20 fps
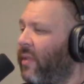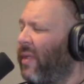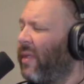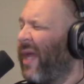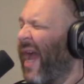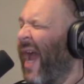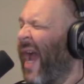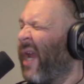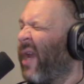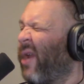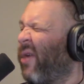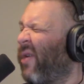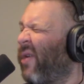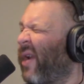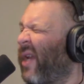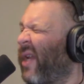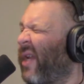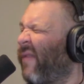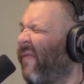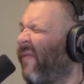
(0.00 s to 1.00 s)

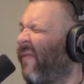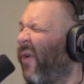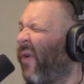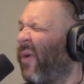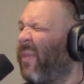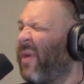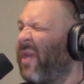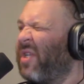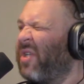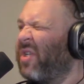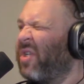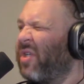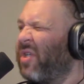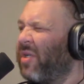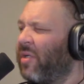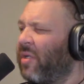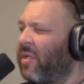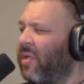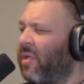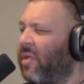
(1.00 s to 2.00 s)
accurate verbiage,
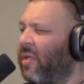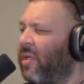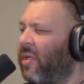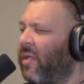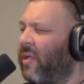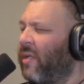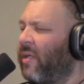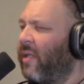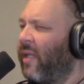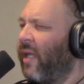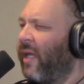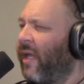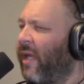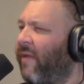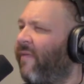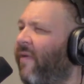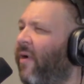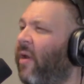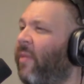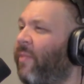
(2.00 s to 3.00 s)
like in
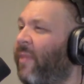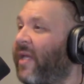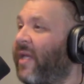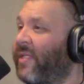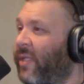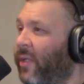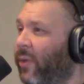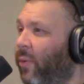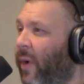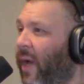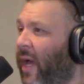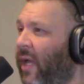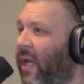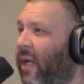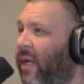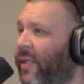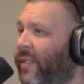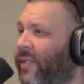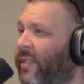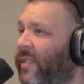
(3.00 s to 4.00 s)
a very basic way.
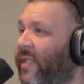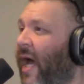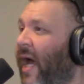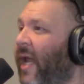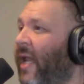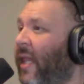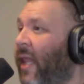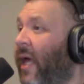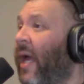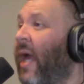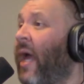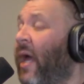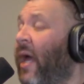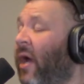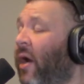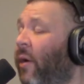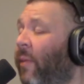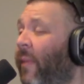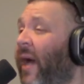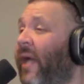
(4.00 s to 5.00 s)
Cause it's kind of like,
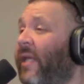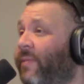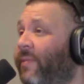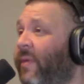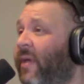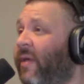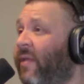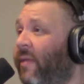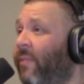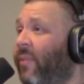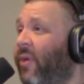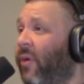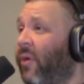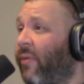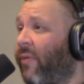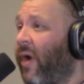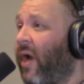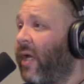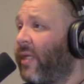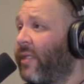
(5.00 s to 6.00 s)
it reminds me of the bill of
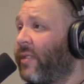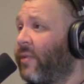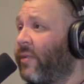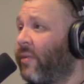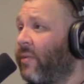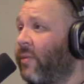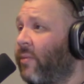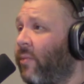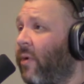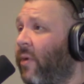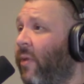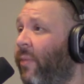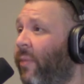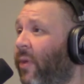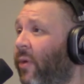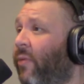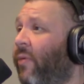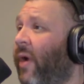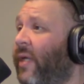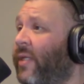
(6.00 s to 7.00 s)
rights where the
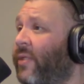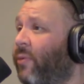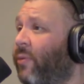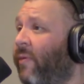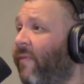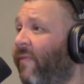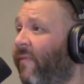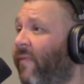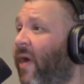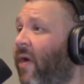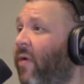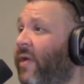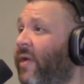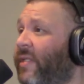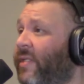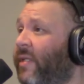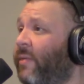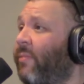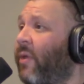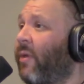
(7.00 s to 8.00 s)
bill of rights were very
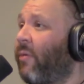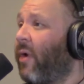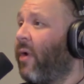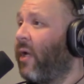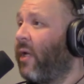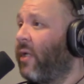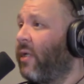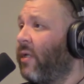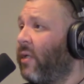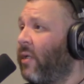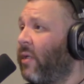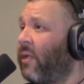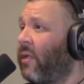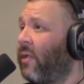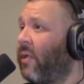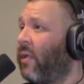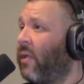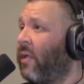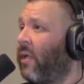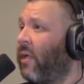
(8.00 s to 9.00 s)
simply written.
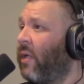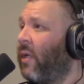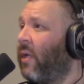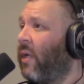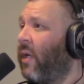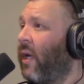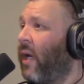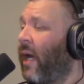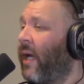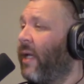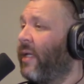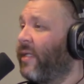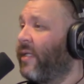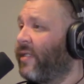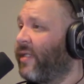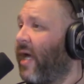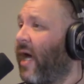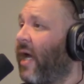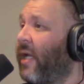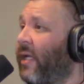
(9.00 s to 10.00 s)
Yeah. And
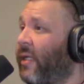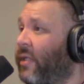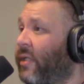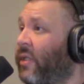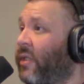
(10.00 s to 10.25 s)
designed